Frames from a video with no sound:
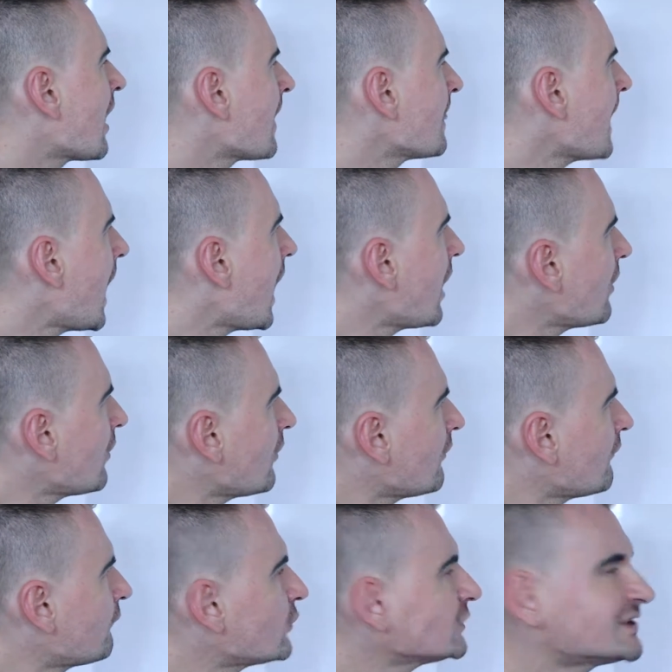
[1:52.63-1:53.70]
Now,
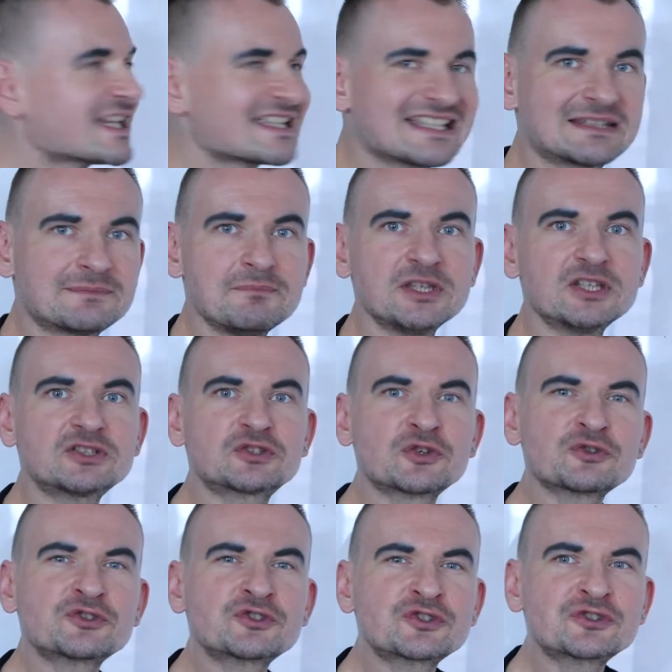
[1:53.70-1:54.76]
what does it mean
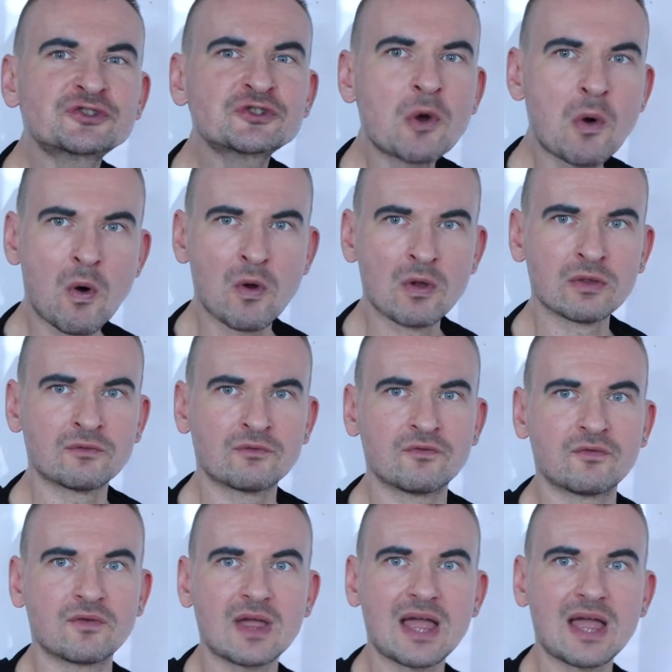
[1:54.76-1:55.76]
to solve